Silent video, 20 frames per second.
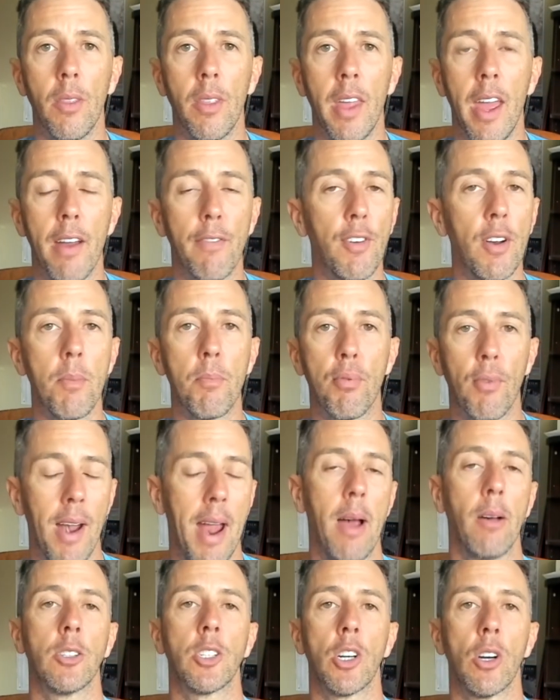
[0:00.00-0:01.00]
every
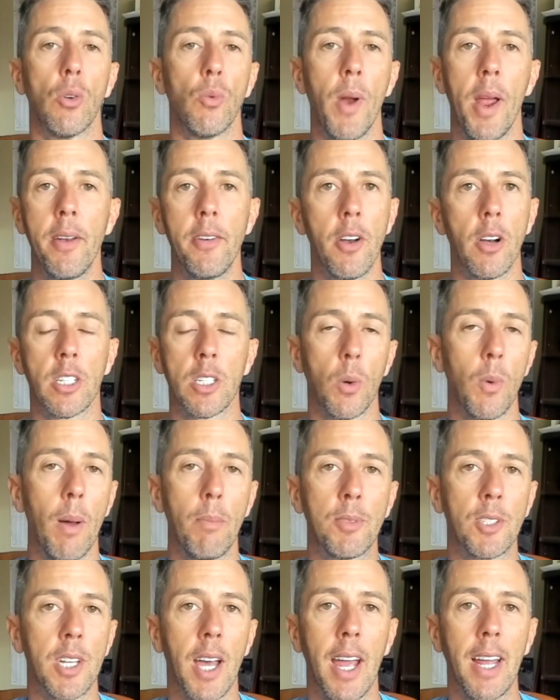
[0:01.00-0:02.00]
browser renders a
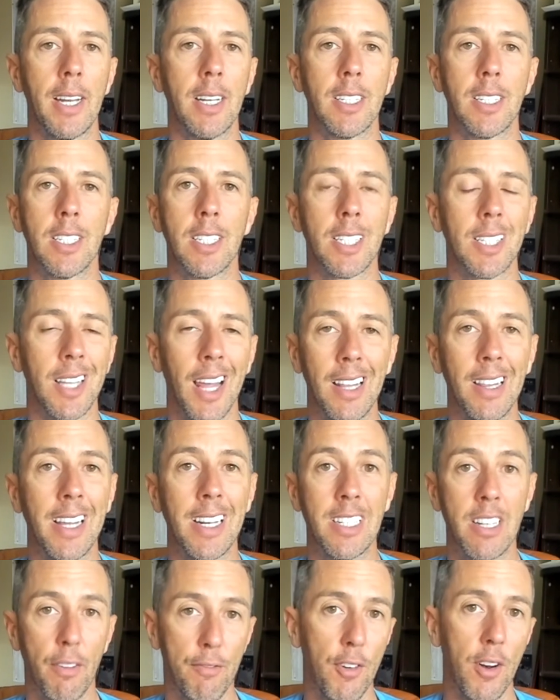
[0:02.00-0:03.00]
website slightly
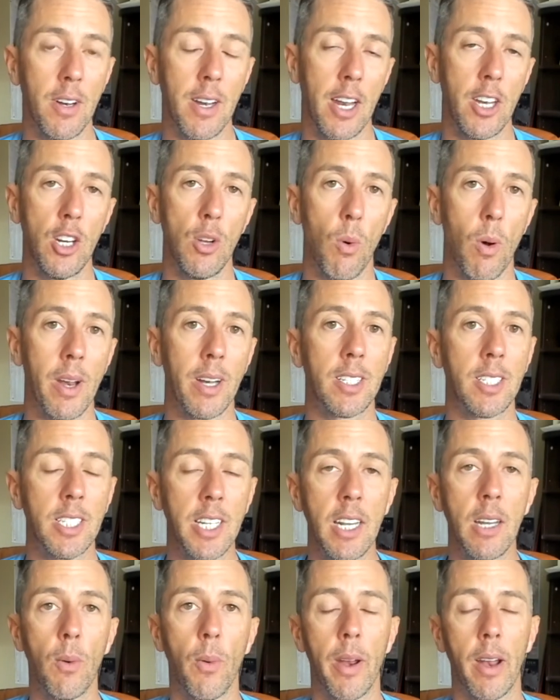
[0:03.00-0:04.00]
different, and you want to
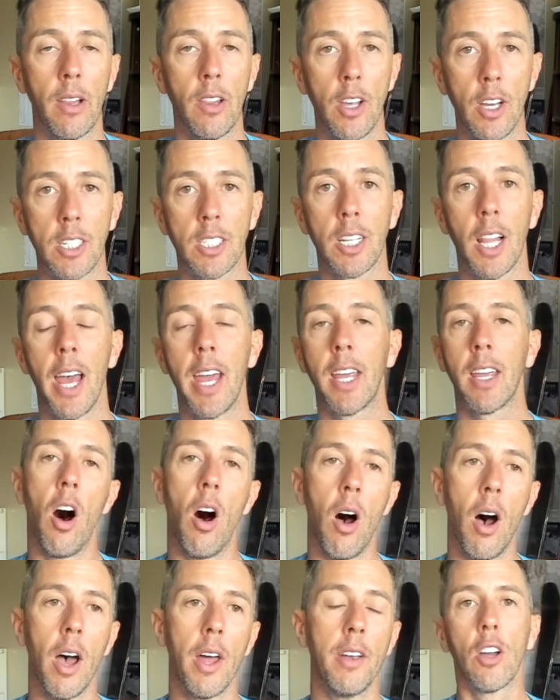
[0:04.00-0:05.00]
see what it looks like
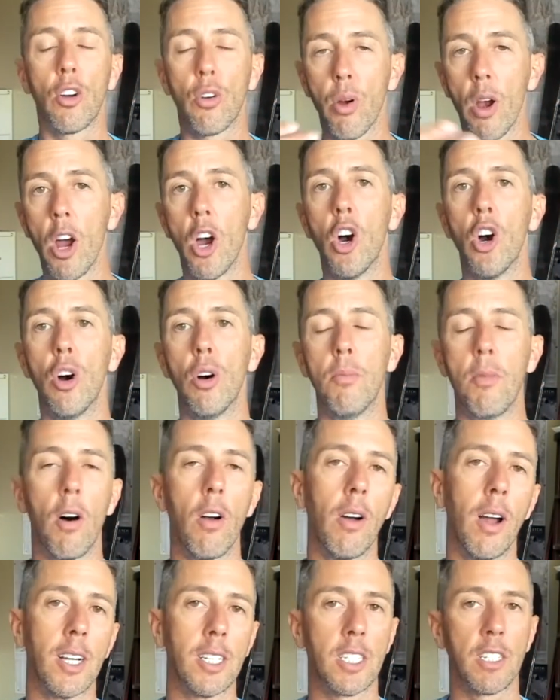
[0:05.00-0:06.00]
on Chrome or
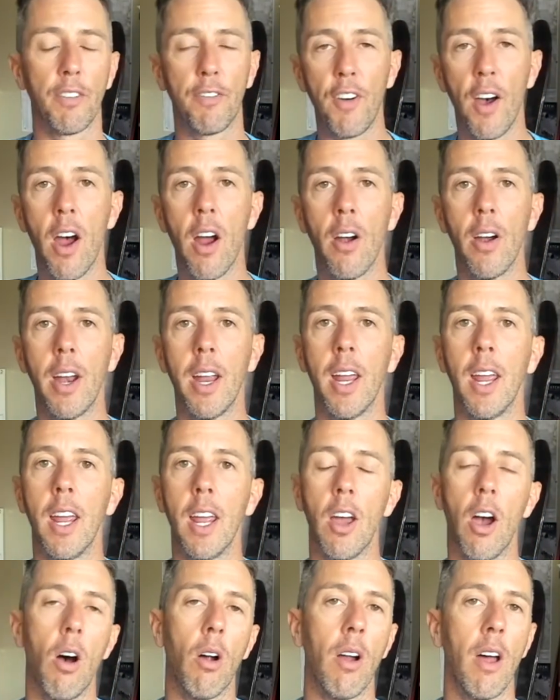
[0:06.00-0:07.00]
on Safari
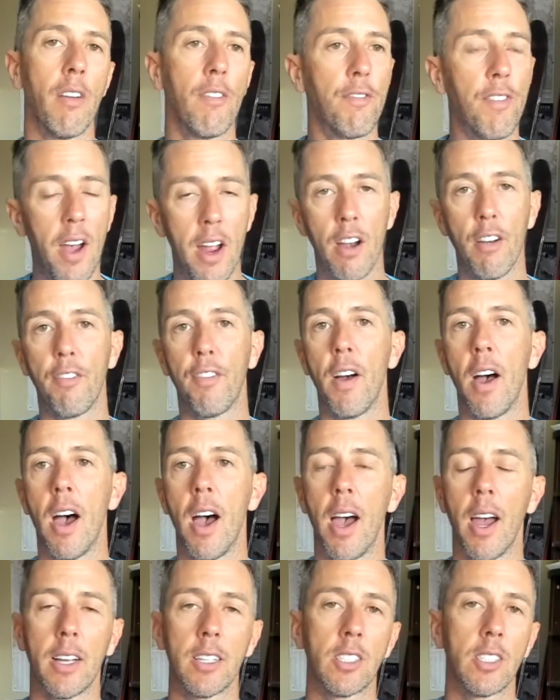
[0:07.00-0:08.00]
or on
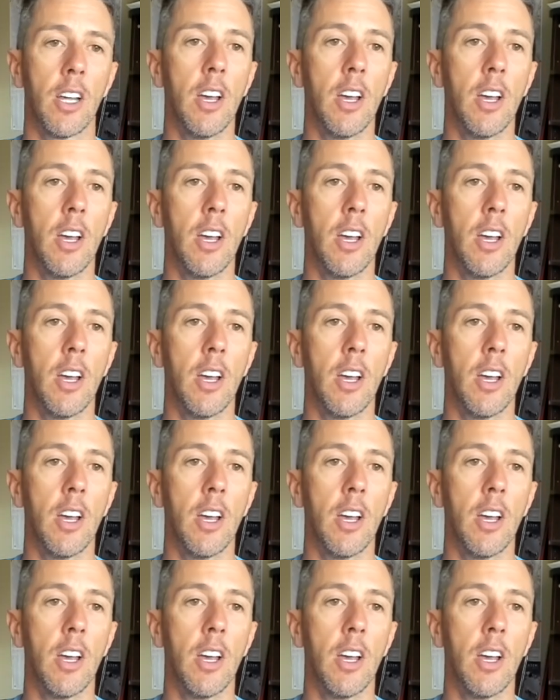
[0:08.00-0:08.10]
Firefox,